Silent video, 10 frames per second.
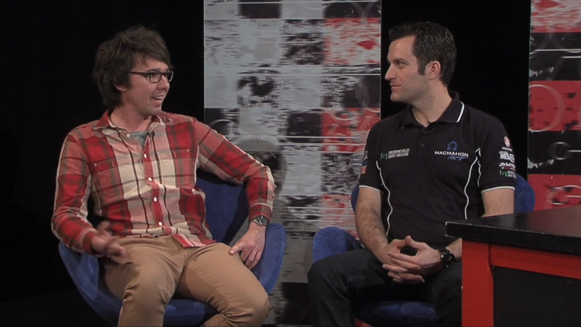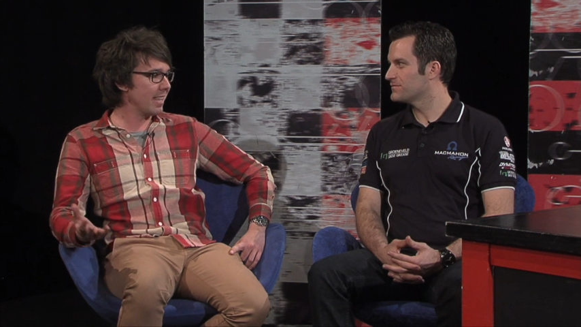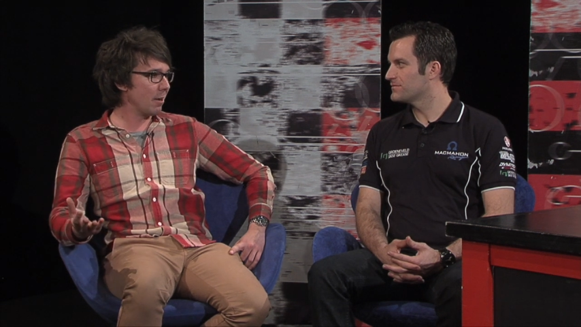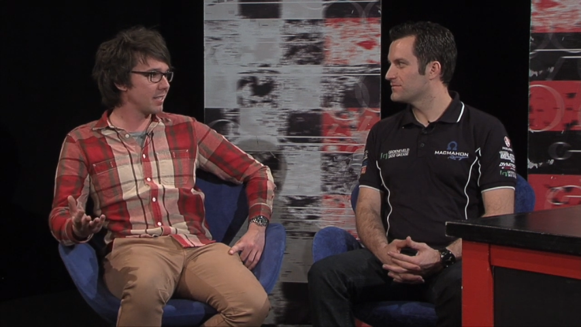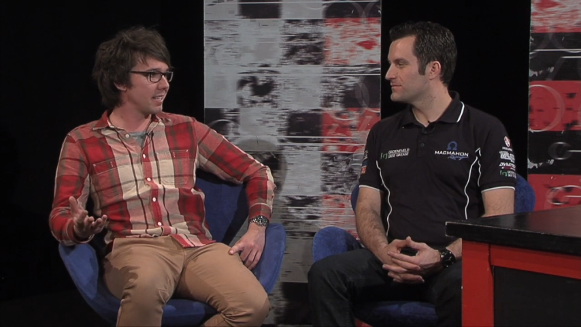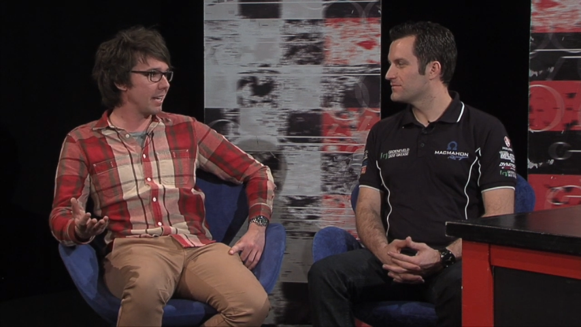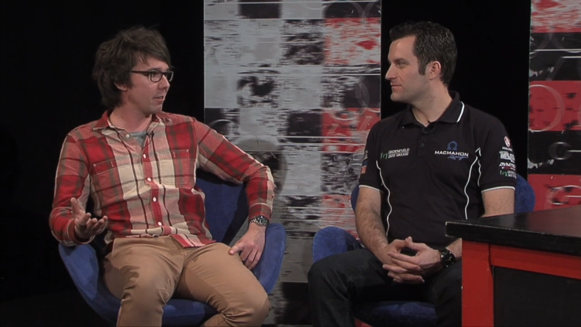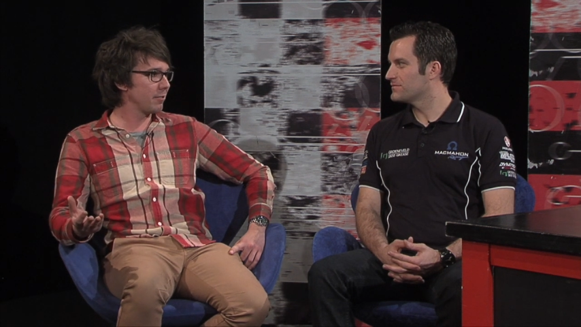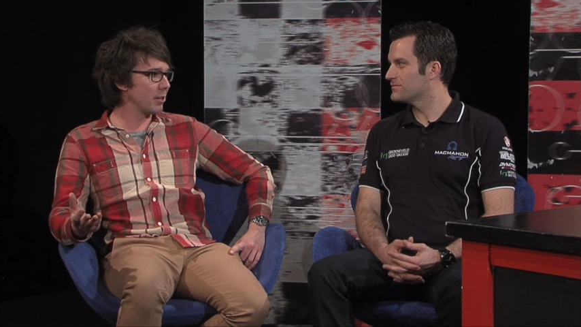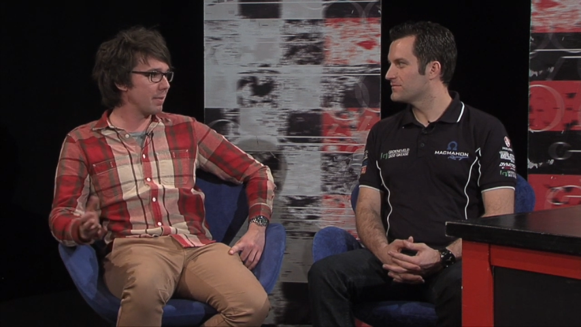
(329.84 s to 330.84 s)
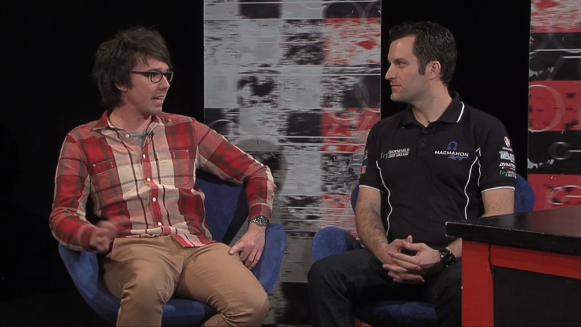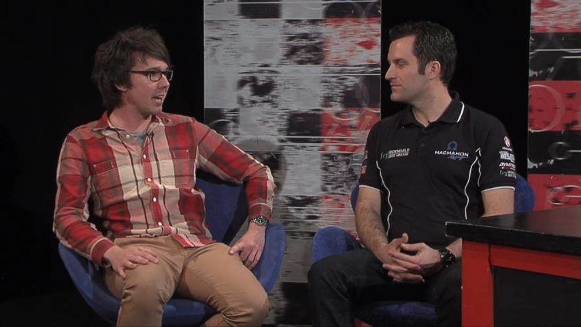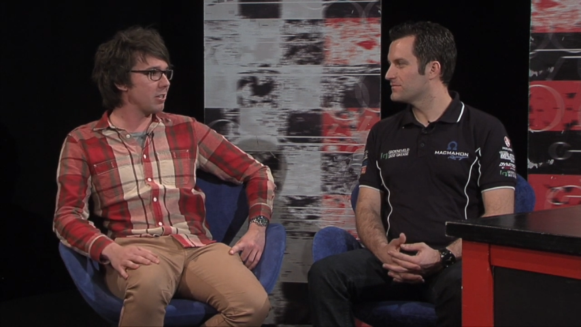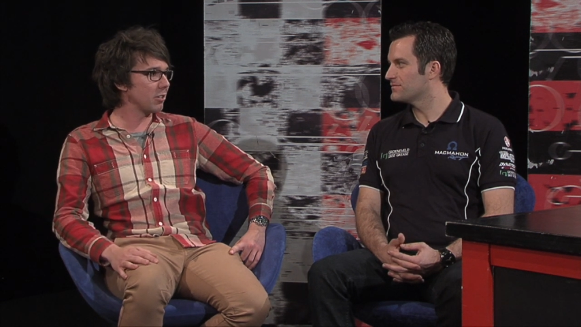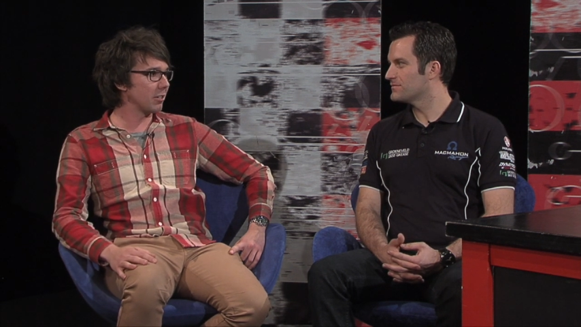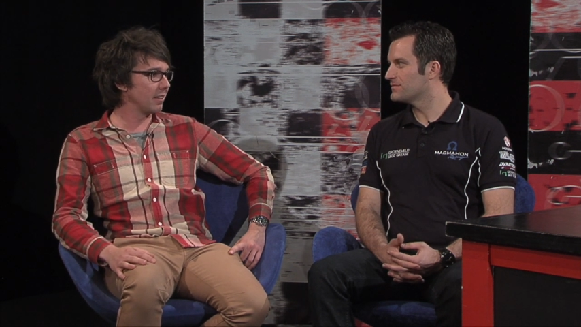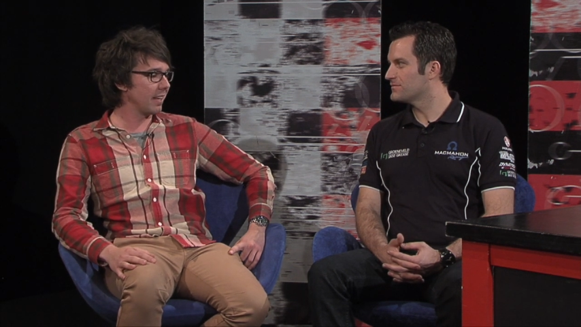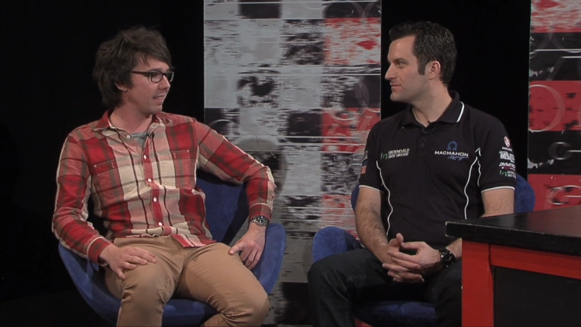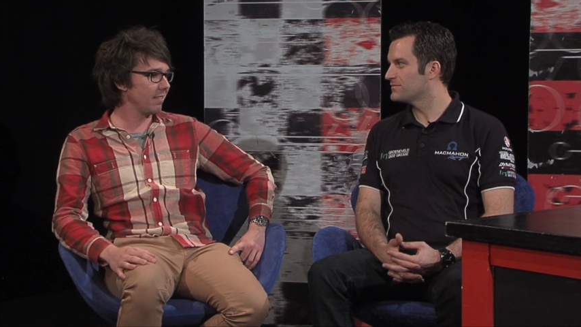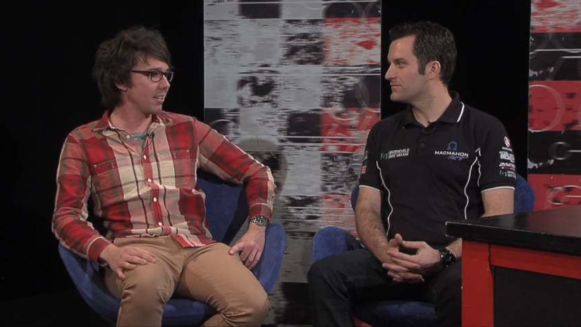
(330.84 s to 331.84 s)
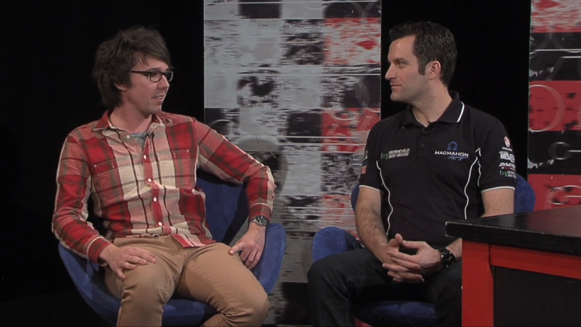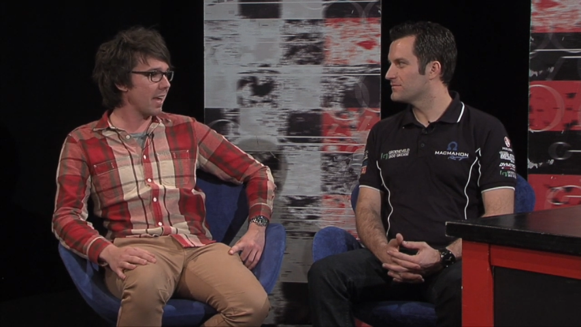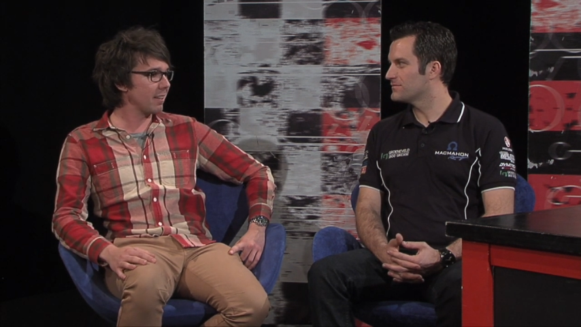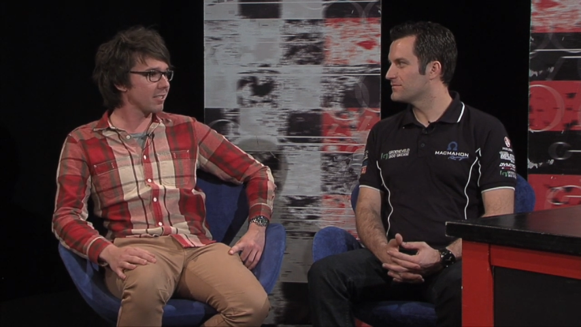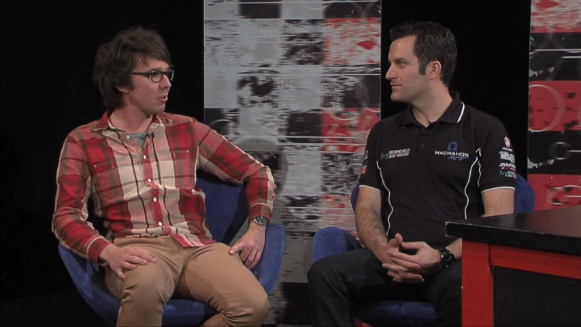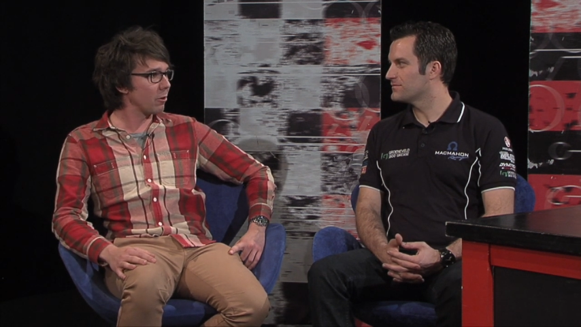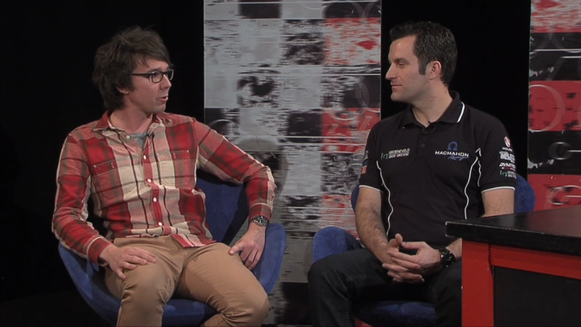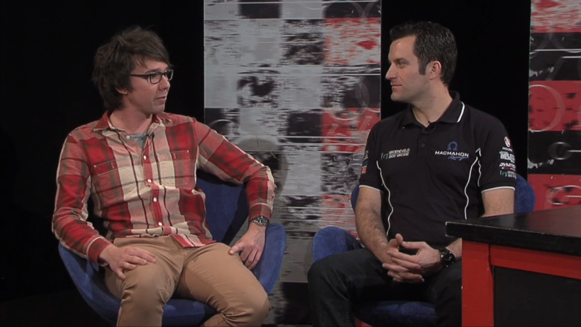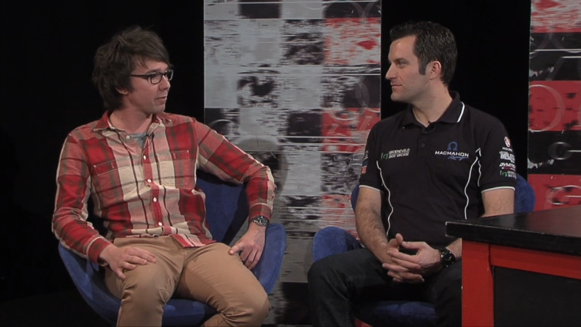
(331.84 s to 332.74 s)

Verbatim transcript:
Speaker 1: and that was an era of domination. And you know, that's not good